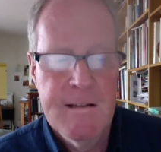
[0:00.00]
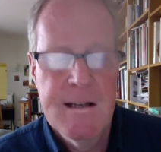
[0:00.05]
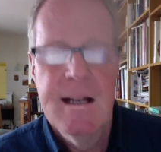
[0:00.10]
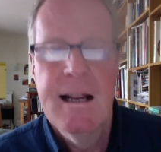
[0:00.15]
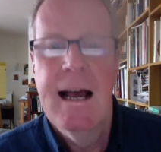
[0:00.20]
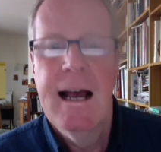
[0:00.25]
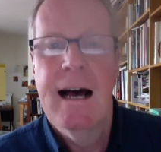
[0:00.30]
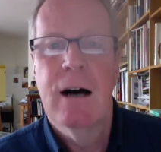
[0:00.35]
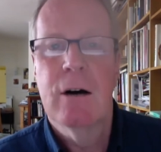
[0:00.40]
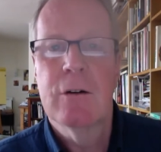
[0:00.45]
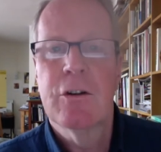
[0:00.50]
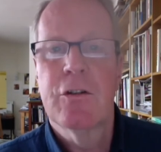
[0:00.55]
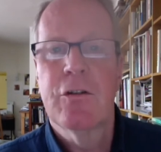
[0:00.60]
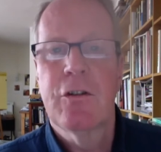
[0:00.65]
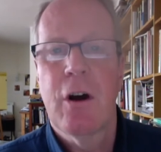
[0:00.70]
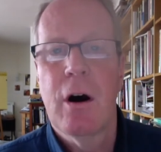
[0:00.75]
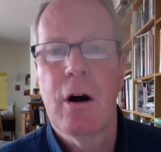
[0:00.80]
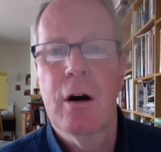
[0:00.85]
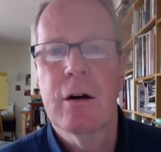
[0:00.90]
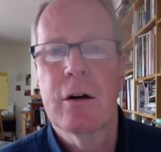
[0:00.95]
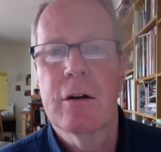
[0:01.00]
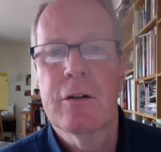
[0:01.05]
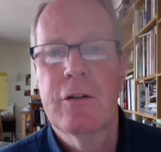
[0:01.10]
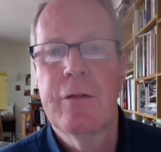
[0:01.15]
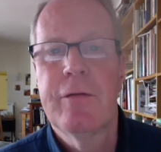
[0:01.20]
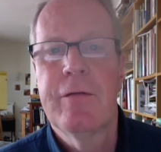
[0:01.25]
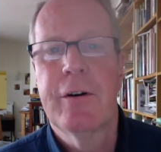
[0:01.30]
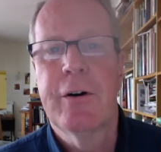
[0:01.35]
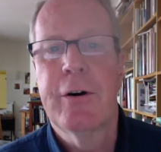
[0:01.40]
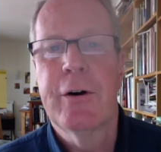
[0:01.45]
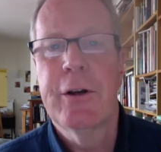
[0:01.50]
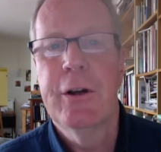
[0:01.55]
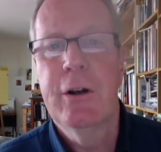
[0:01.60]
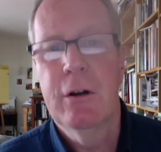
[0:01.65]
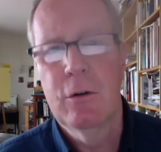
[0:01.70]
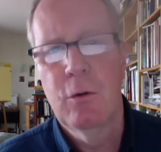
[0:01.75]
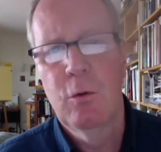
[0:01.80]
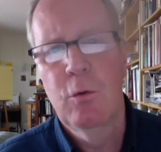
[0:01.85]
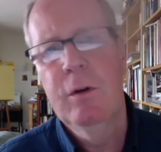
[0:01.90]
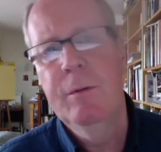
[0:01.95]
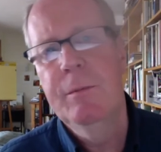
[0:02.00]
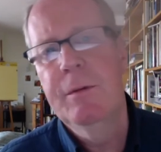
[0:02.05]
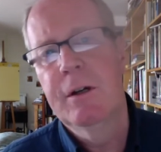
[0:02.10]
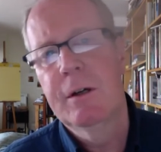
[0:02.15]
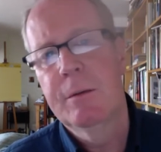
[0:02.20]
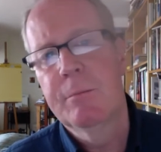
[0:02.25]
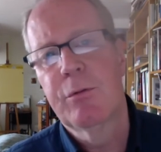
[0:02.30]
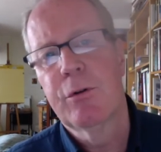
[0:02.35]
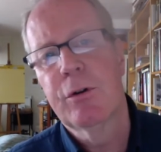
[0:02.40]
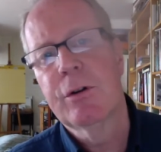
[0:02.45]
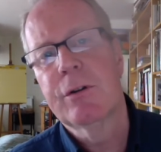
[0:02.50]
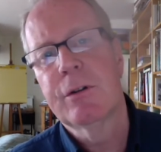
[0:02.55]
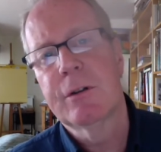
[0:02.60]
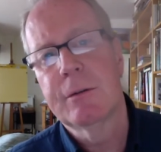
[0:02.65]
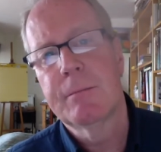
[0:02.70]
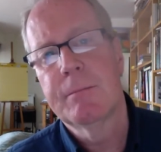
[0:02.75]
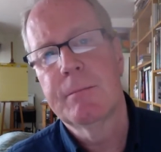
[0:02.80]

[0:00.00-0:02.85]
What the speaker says: How to Talk to Very Young Women in Brooklyn.